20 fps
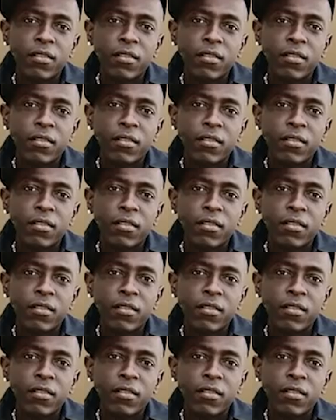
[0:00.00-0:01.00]

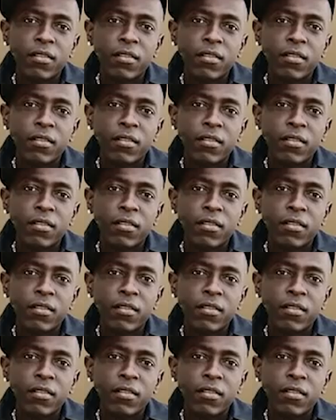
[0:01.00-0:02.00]

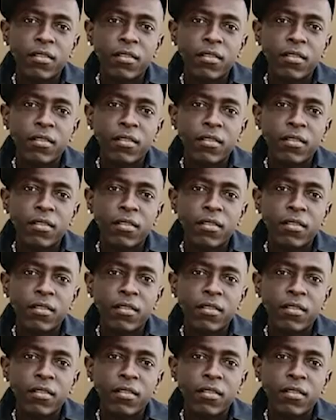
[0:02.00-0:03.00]

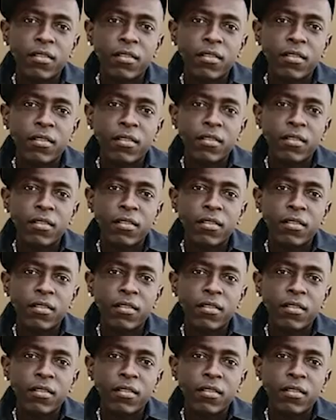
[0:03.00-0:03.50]
[no speech]